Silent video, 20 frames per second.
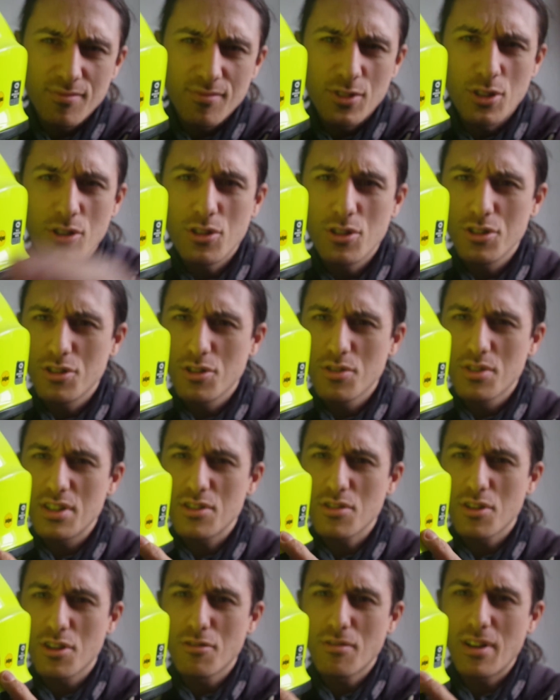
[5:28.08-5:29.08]
You could use
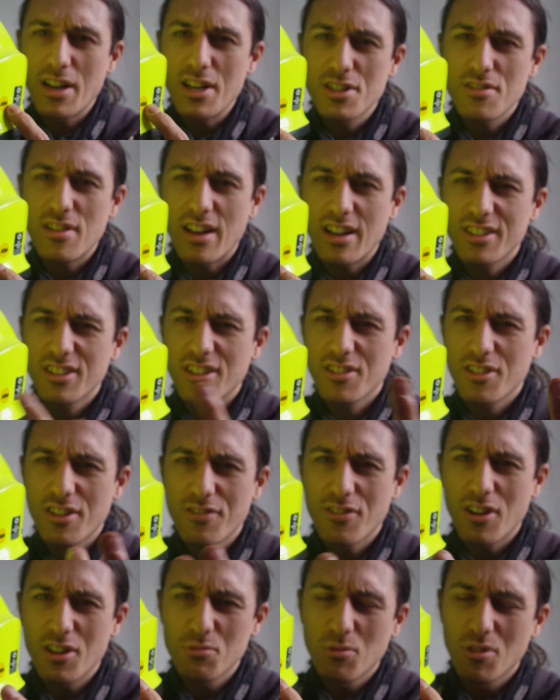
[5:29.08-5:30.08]
this on a racetrack. I don't know
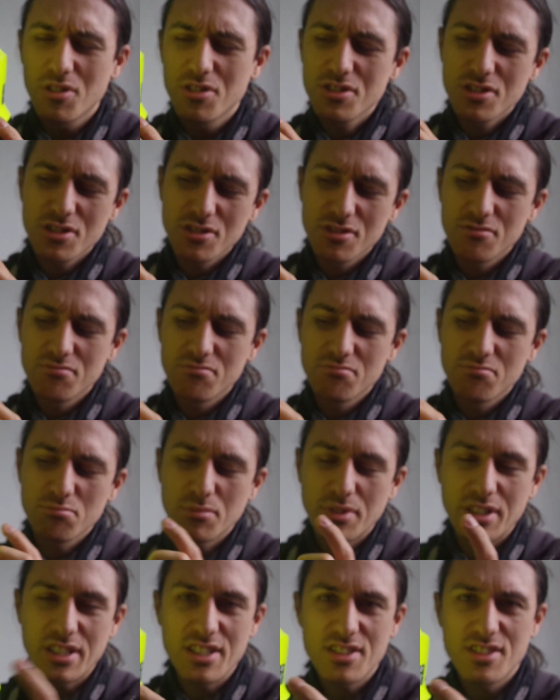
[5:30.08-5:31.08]
if I'd want to,
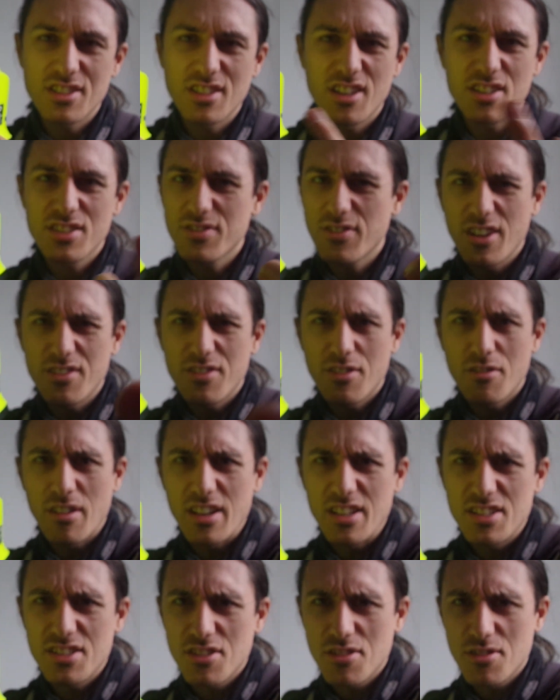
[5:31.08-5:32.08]
but it is certified for
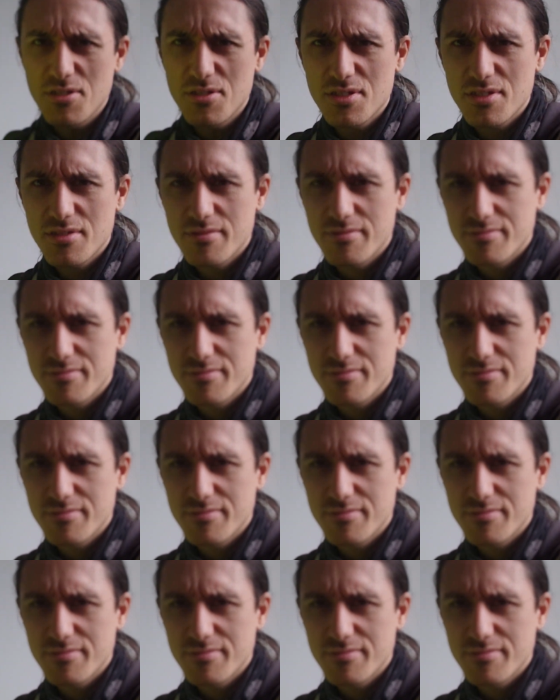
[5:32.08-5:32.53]
race use.